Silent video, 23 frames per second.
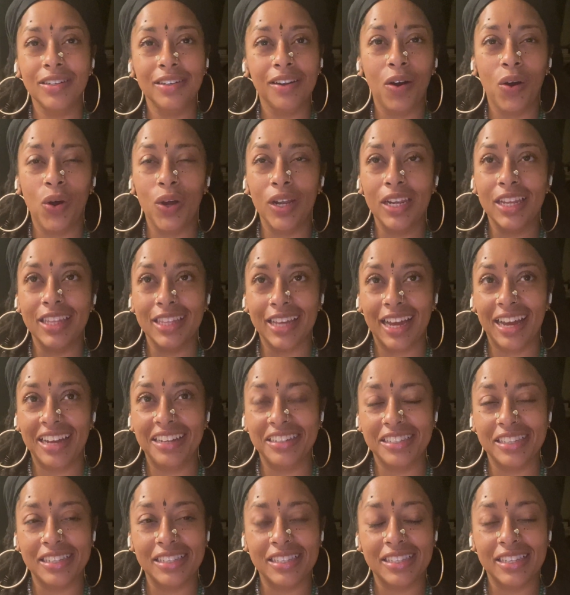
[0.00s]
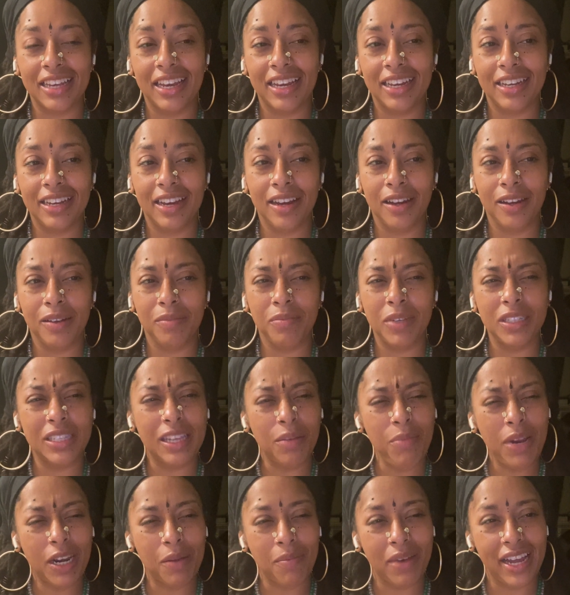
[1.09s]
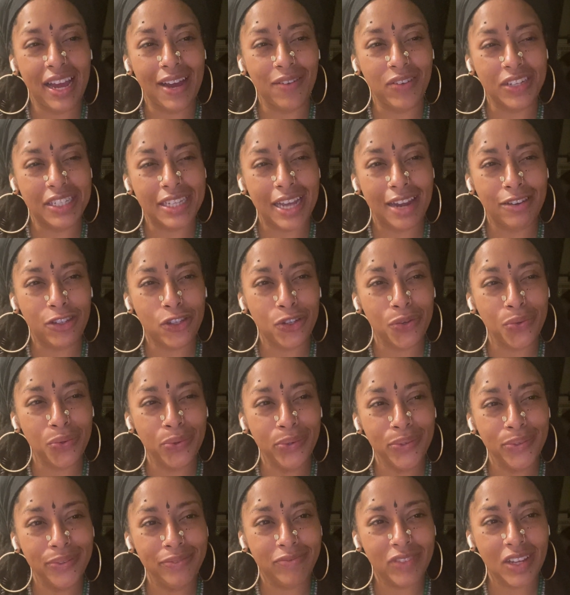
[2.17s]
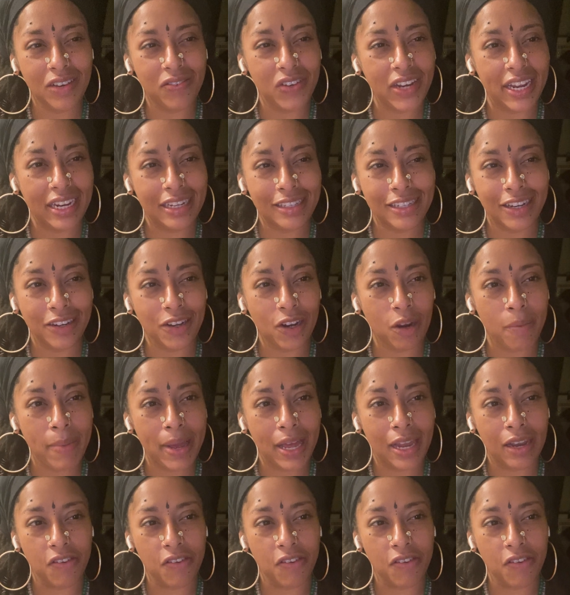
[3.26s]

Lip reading: all of that to say, somebody might have a tattoo of like Tinkerbell,